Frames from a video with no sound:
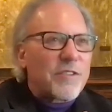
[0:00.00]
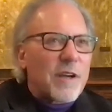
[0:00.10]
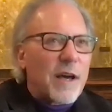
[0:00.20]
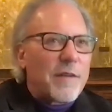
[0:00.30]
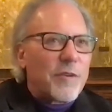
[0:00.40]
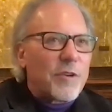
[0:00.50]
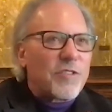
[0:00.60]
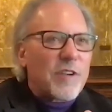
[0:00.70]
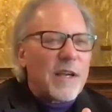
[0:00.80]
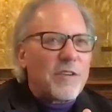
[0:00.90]

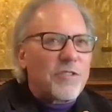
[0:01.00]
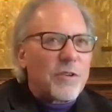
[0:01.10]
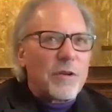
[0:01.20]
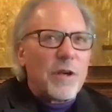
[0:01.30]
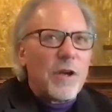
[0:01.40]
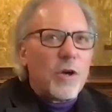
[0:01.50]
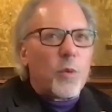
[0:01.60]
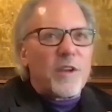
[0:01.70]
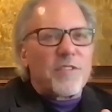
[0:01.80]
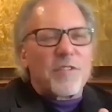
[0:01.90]
conversation
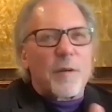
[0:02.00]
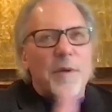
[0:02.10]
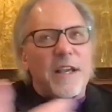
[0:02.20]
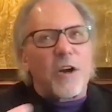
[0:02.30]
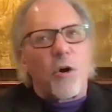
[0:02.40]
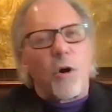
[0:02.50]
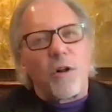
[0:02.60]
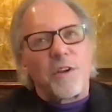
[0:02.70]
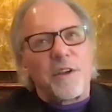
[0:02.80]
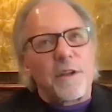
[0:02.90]
when somebody
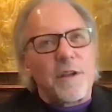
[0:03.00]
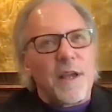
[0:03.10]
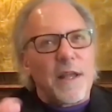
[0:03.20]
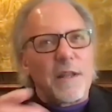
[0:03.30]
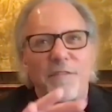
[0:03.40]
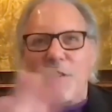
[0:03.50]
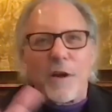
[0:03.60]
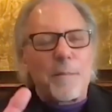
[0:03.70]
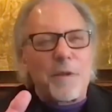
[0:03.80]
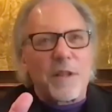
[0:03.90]
called in, and the
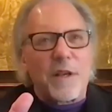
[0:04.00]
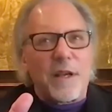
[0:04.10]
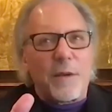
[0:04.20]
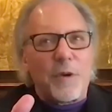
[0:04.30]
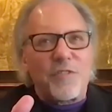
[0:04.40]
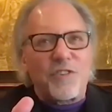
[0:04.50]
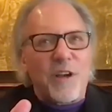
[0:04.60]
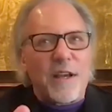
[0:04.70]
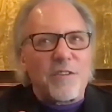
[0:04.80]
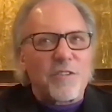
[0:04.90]
variability. We've
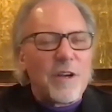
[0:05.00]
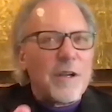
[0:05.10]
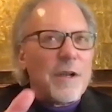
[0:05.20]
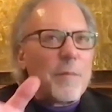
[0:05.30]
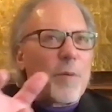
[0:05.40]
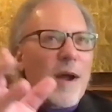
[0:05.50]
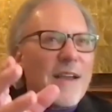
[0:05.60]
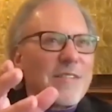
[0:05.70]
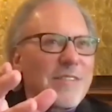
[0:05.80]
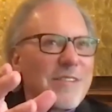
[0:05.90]
changed
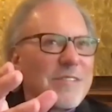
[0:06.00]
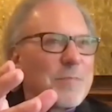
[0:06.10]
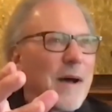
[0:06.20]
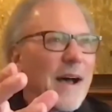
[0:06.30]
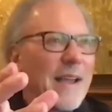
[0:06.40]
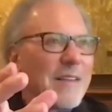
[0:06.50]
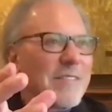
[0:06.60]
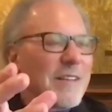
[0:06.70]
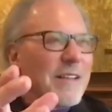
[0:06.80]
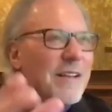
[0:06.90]
prices by
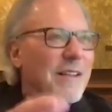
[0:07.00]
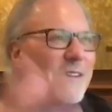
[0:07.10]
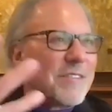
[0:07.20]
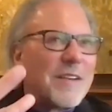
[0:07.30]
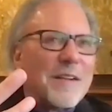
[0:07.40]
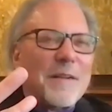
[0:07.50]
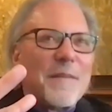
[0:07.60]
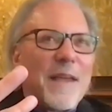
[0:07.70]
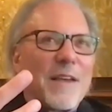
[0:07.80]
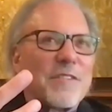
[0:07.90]
as little as
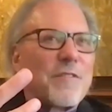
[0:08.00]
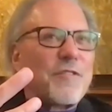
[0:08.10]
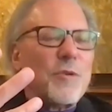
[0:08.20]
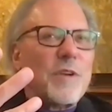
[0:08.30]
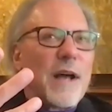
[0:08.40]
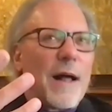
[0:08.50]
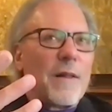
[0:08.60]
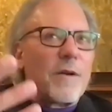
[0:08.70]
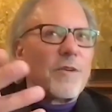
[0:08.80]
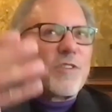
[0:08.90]
a few
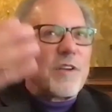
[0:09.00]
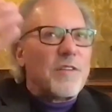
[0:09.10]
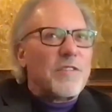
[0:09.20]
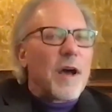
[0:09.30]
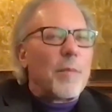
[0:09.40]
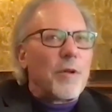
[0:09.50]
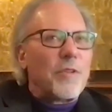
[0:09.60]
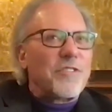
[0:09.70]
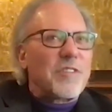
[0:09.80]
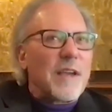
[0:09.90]
dollars and
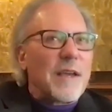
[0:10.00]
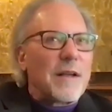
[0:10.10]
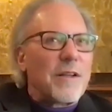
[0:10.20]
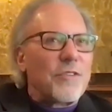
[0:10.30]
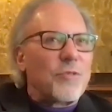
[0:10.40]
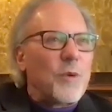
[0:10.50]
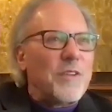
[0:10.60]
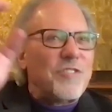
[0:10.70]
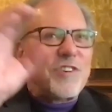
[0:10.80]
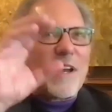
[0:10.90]
doubled sales.
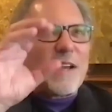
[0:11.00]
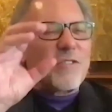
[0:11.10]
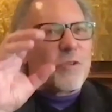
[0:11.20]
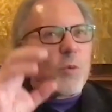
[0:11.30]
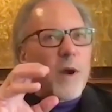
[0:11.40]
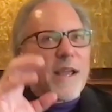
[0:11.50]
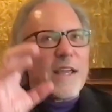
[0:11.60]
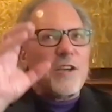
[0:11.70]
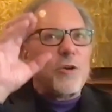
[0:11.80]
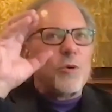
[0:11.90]
We've changed the way
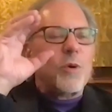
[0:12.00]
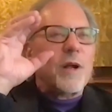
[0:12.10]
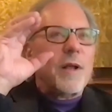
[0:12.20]
you